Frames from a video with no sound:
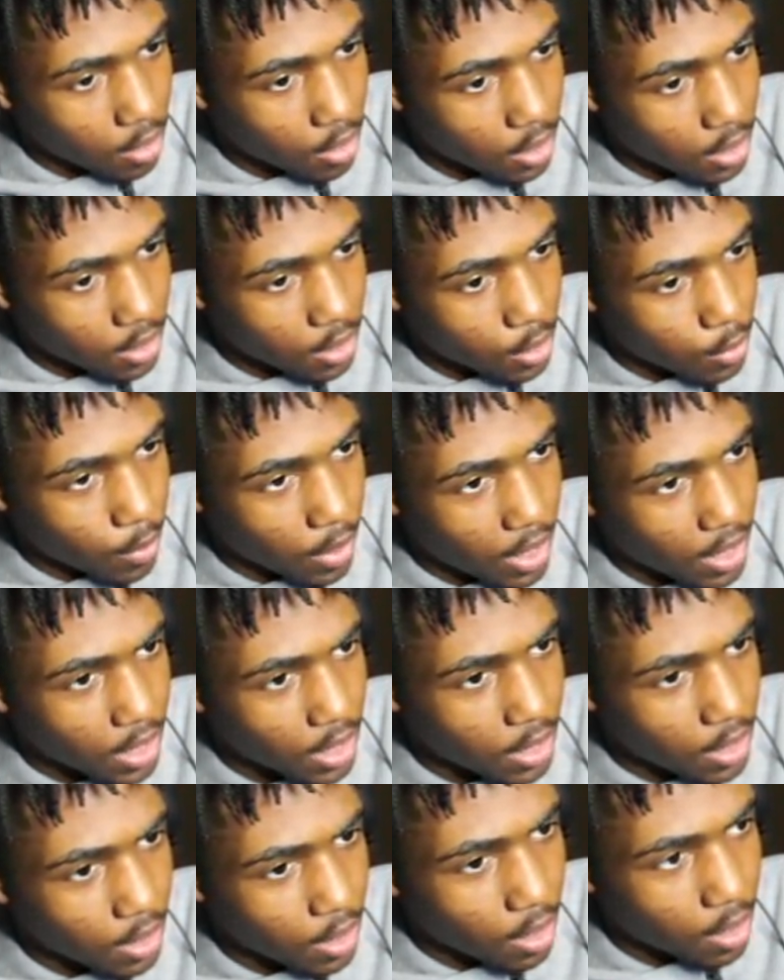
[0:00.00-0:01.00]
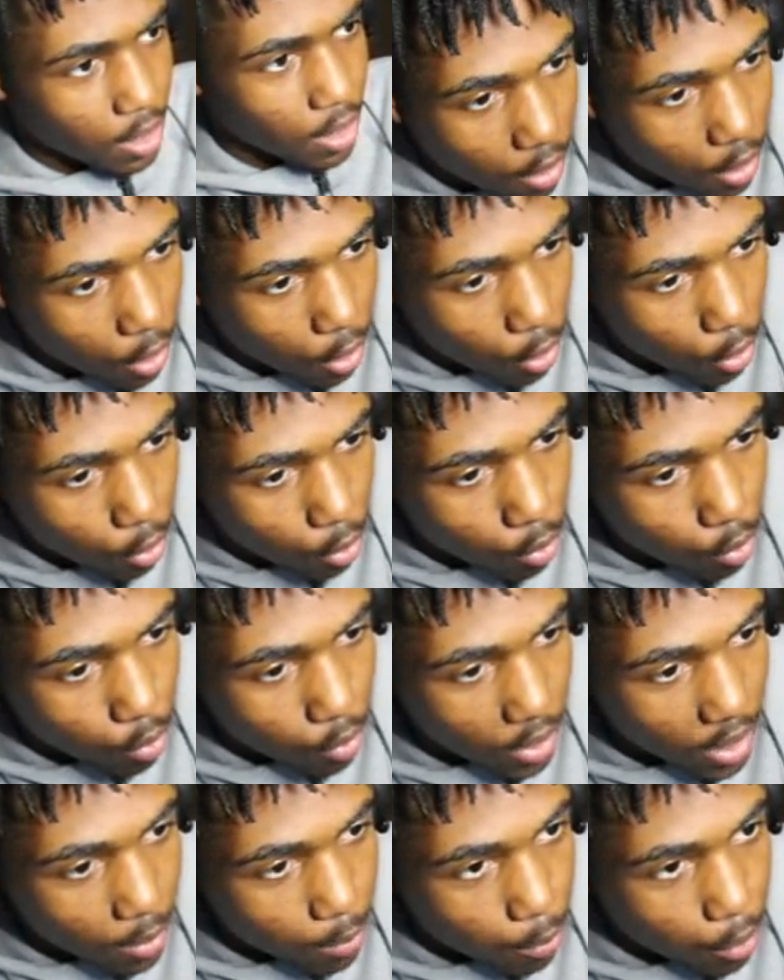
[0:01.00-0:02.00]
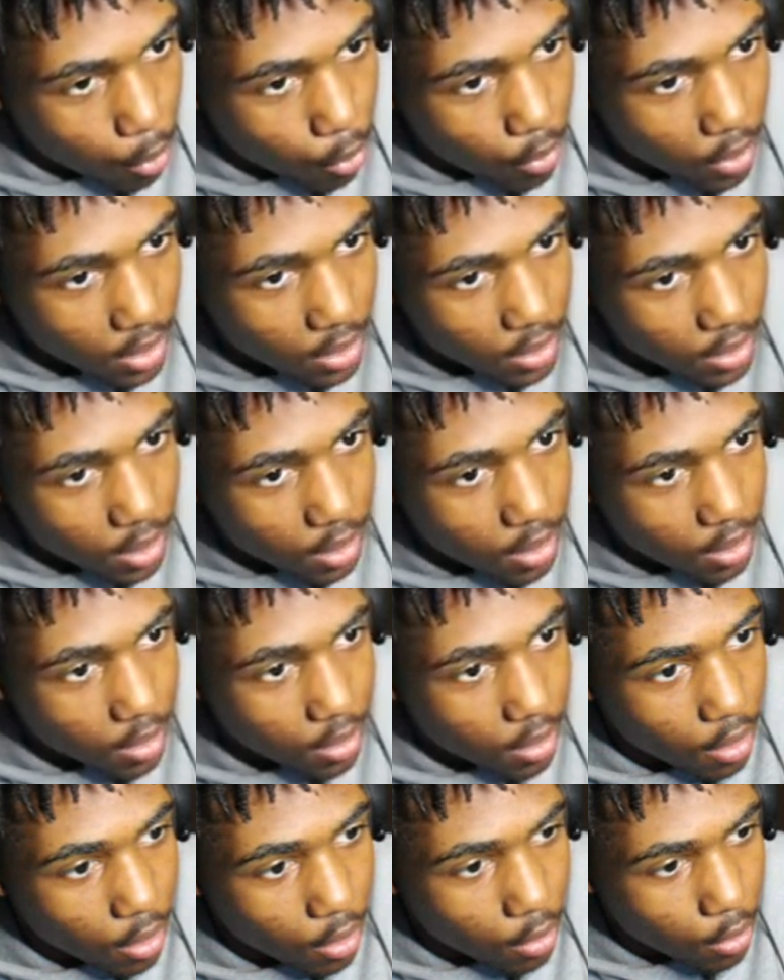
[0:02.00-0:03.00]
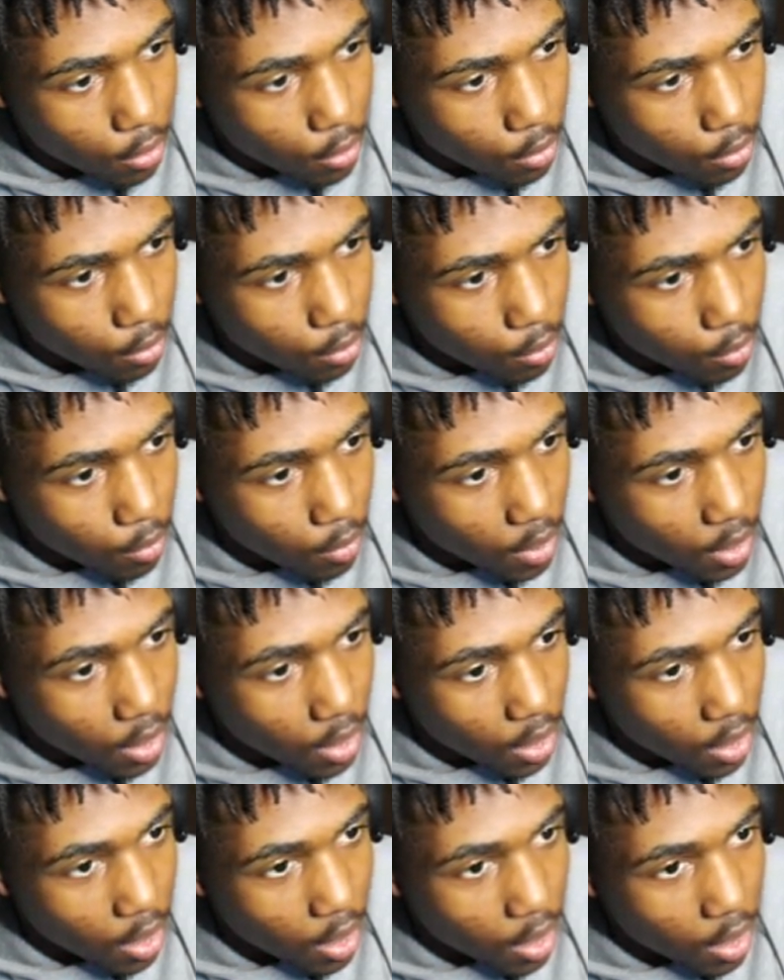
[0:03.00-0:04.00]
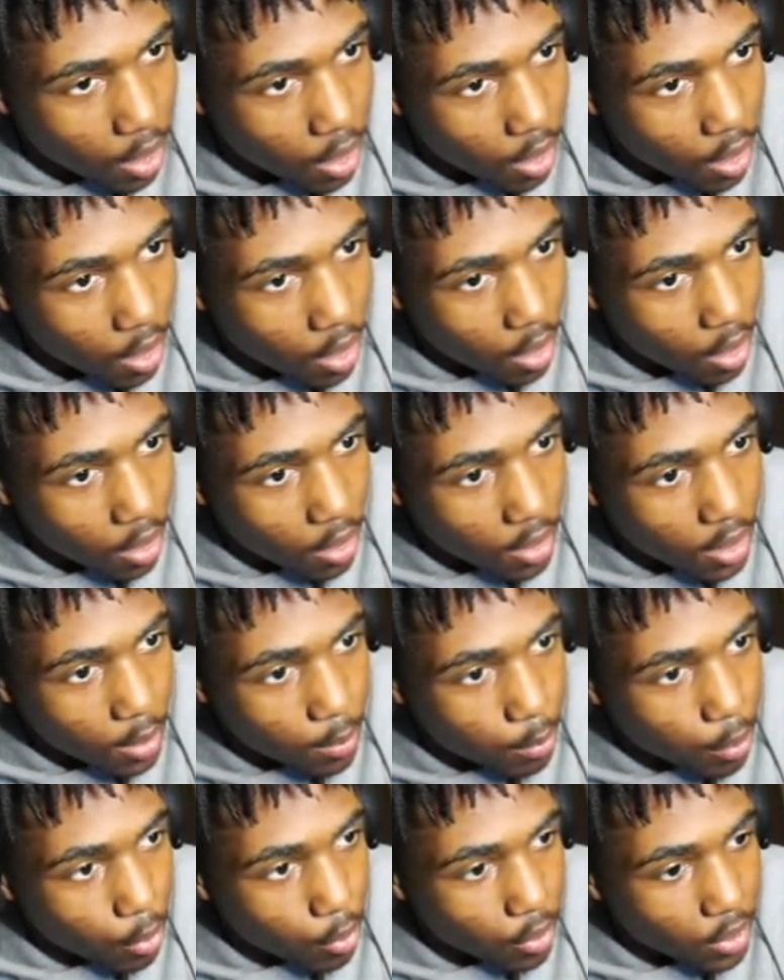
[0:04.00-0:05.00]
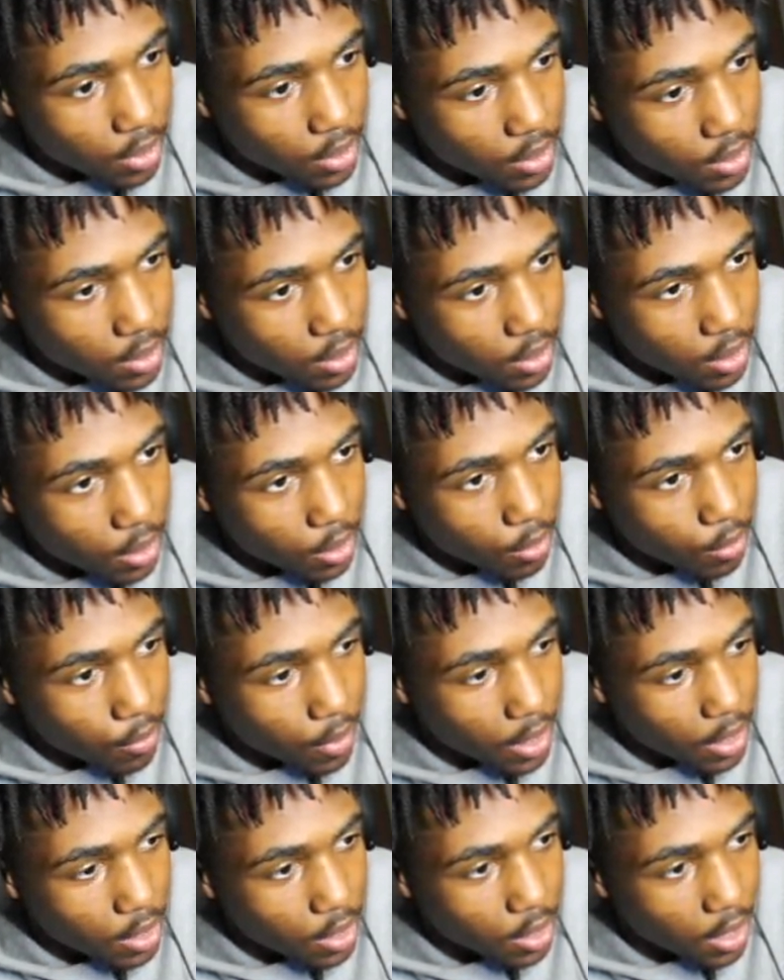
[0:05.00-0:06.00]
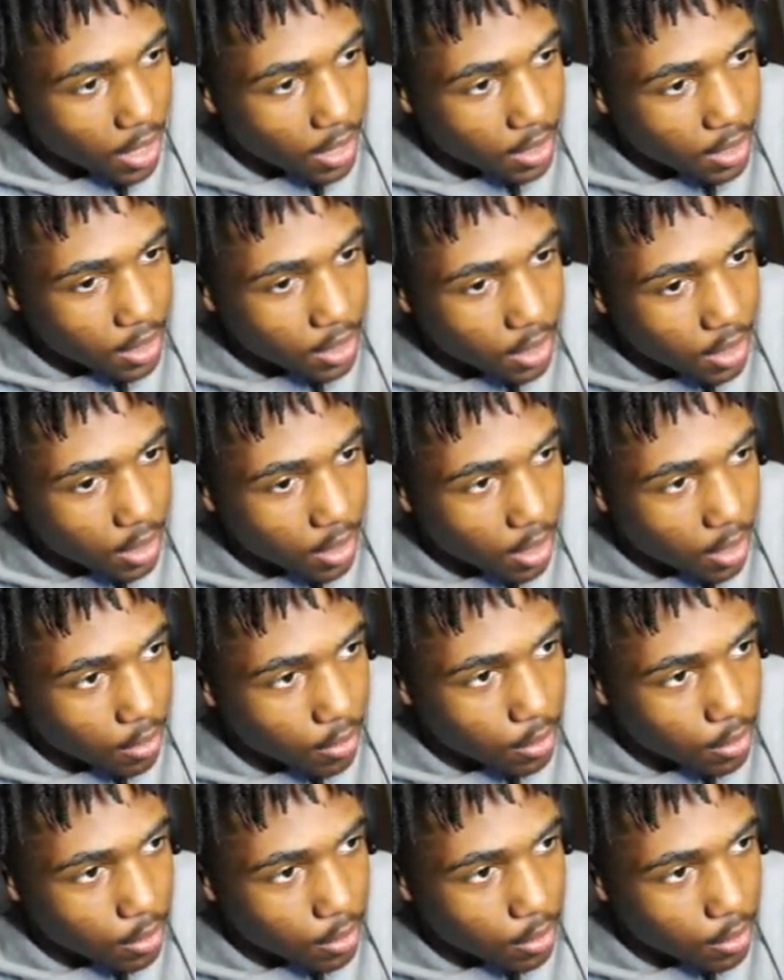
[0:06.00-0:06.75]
Is this what I need? Oh, it points to the... Oh. It points to the direction. I see it now.